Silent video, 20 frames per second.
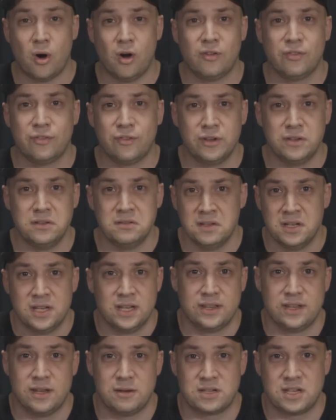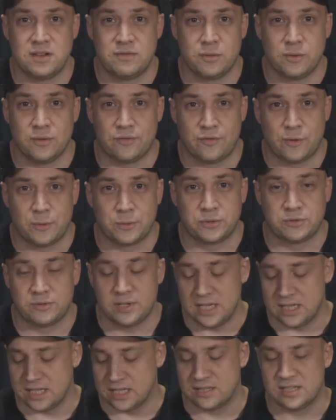Often, they would give you a false
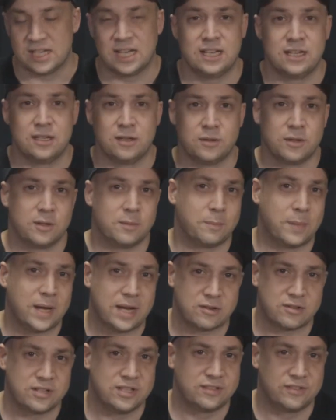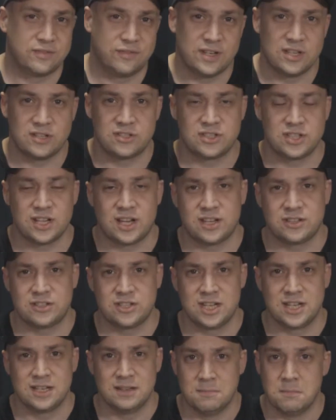reading telling you that the battery is finished
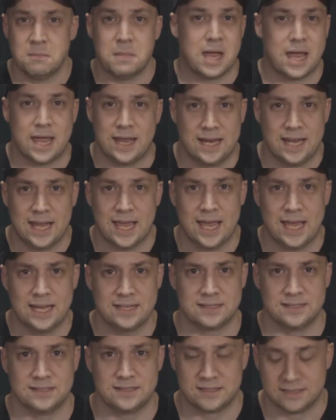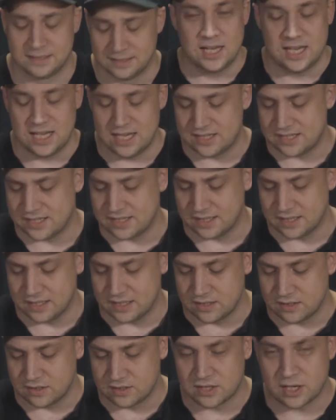charging, and it hadn't. It's
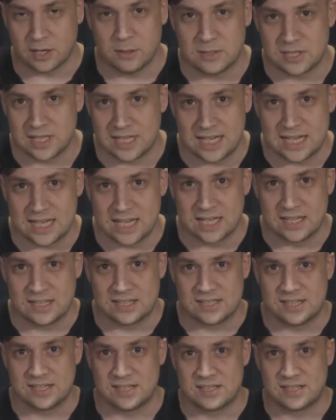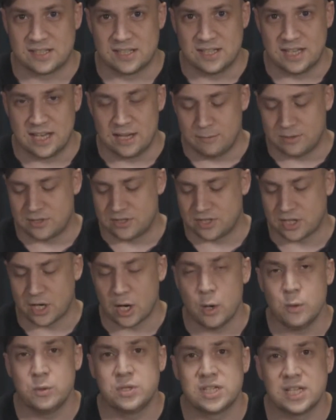totally inconsistent, it was
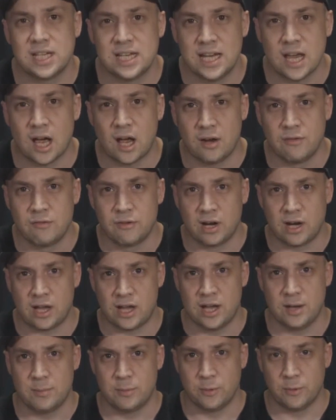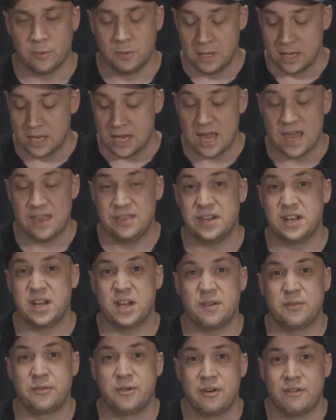totally unreliable, and then
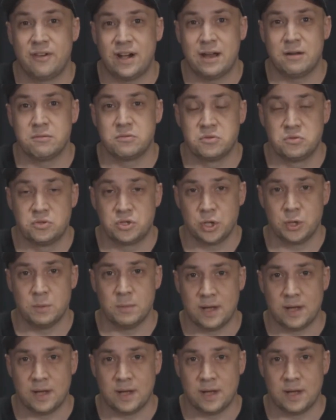after around 2